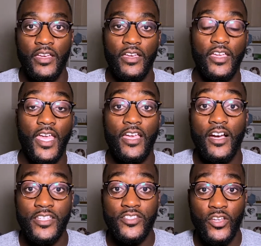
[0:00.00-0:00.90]
Okay
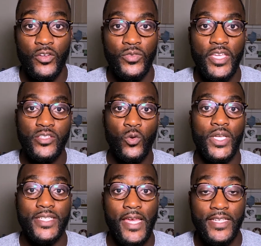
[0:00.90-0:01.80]
guys, so there's a
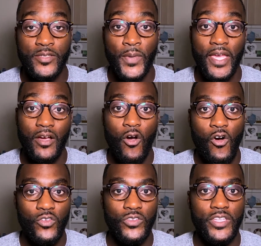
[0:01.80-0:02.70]
quick tech spec
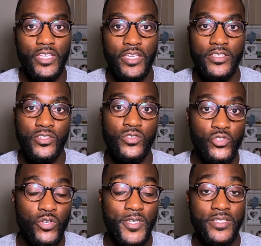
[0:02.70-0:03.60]
on these two
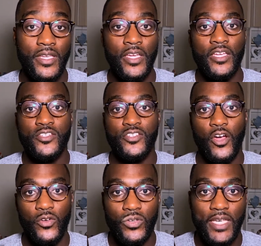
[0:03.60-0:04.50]
trimmers.
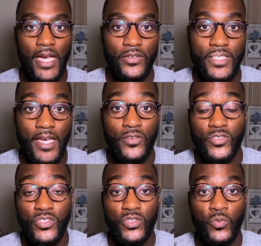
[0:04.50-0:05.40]
So now down
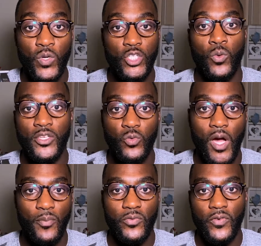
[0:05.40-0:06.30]
to which one do I
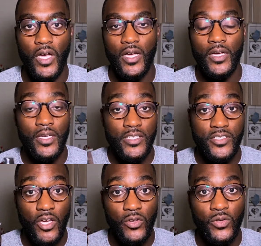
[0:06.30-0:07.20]
prefer.
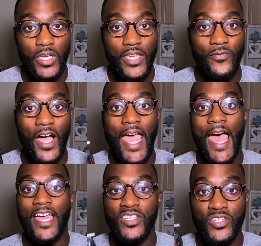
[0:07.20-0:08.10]
So if I
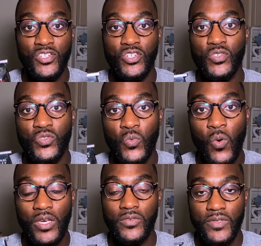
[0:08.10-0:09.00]
had to choose
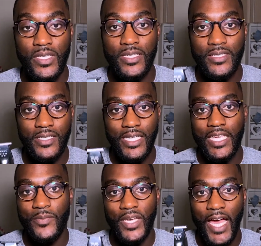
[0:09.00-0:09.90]
one of these to
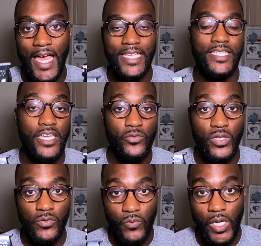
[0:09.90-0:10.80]
keep and I had to get rid
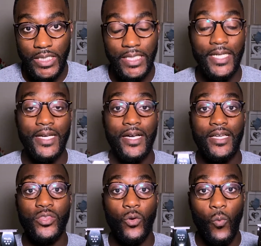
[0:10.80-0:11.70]
of one,
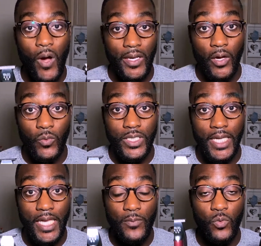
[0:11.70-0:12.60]
the one I would
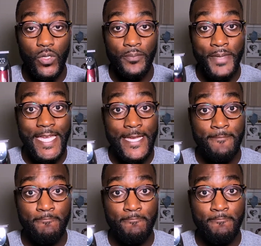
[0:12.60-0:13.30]
keep would be